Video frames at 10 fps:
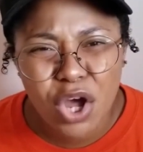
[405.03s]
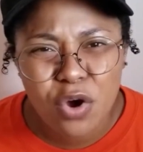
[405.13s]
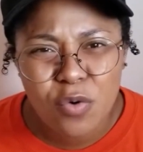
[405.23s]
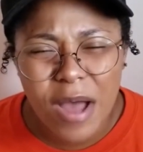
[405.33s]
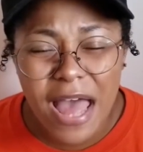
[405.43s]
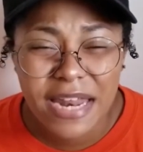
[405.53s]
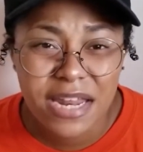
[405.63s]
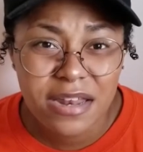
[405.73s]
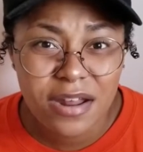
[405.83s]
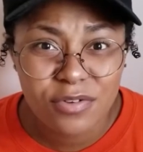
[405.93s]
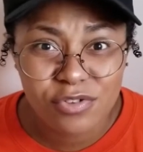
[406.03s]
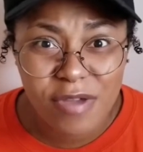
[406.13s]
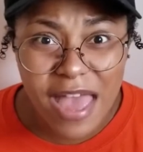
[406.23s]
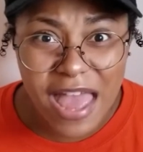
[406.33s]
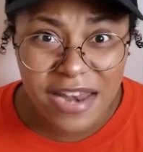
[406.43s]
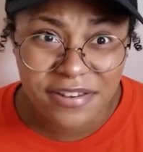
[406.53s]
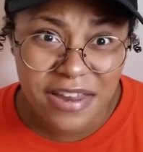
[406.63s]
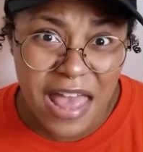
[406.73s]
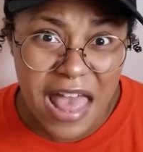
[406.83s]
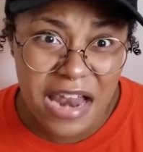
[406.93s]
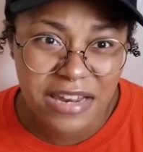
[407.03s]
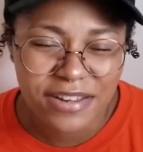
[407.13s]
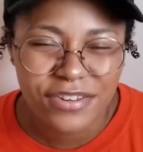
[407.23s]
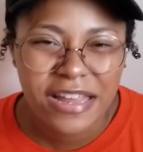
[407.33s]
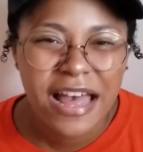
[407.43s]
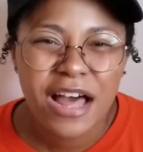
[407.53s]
oh, I didn't know you had talent.